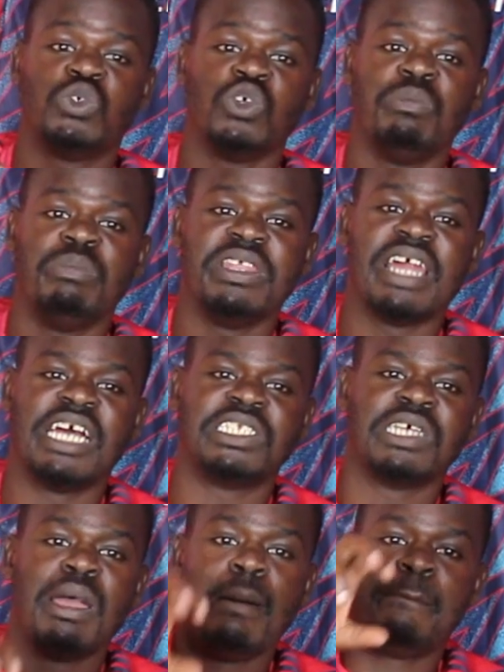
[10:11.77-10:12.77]
it will be
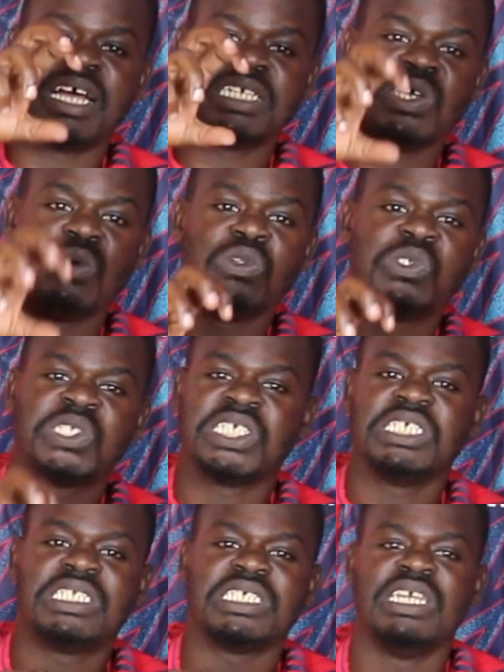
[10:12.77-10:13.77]
that Partey will
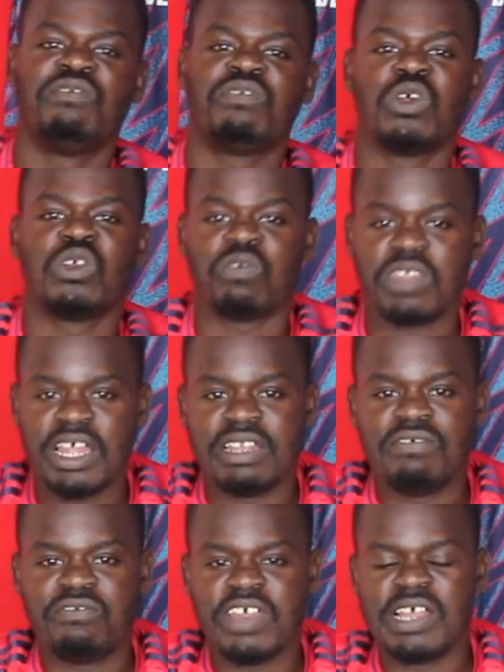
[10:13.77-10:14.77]
sit in front of
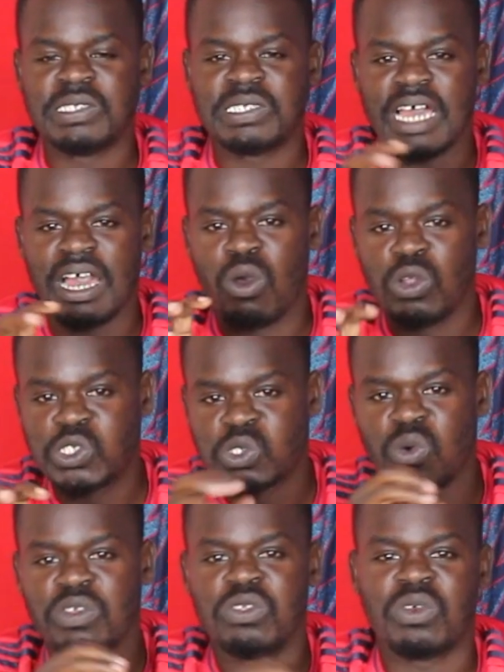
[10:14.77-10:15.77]
that defense, uh,
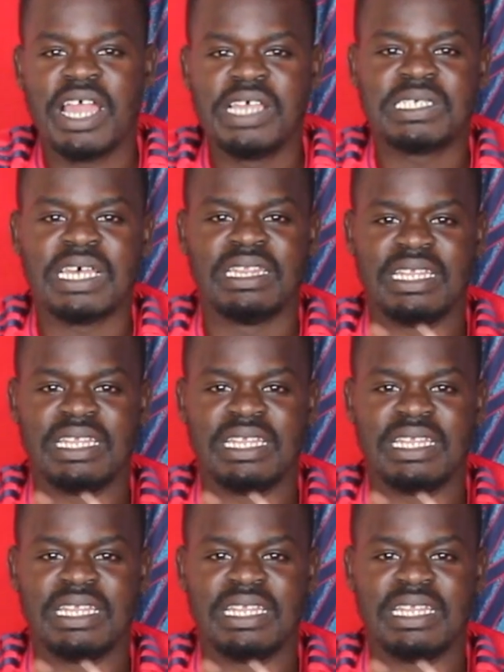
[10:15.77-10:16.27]
also with Rice,